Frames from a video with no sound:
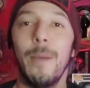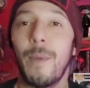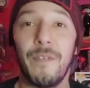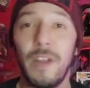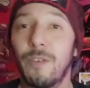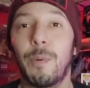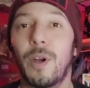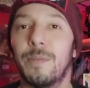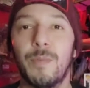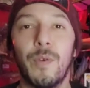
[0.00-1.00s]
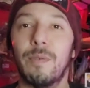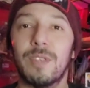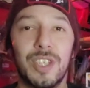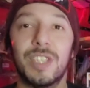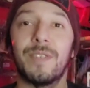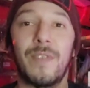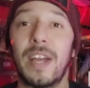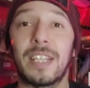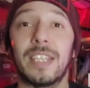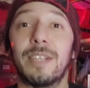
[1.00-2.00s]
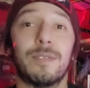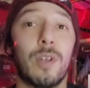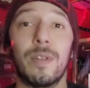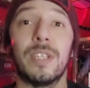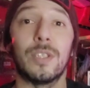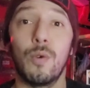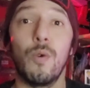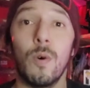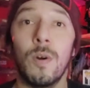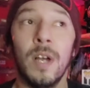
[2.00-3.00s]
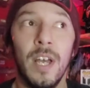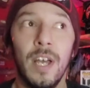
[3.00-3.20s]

my favorite part of the movie was just the fact that there was all these cool